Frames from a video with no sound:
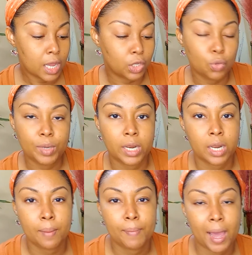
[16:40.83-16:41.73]

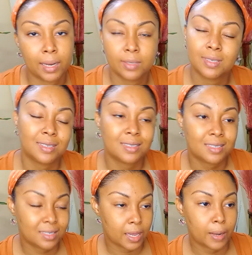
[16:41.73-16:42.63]
illuminated and balanced
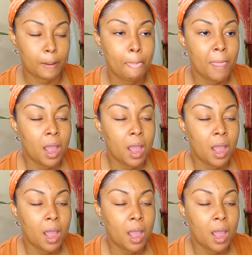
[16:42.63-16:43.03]
skin.